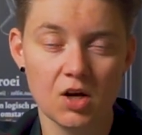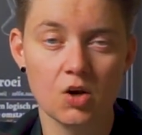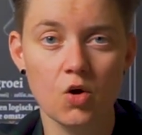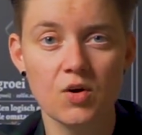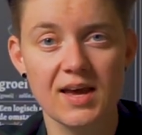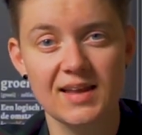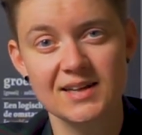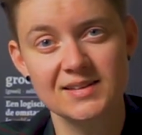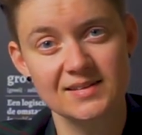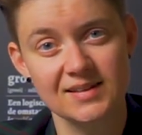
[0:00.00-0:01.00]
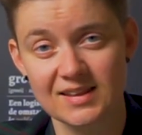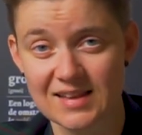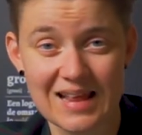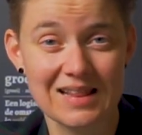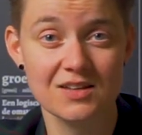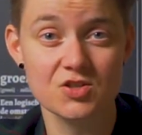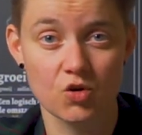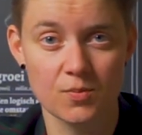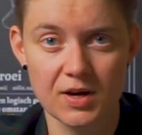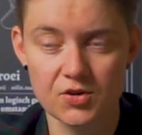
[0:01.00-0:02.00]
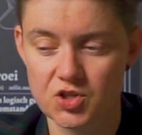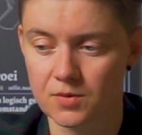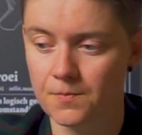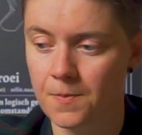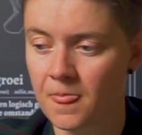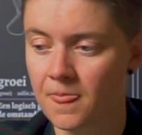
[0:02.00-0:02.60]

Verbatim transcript: located in the Netherlands or in Belgium.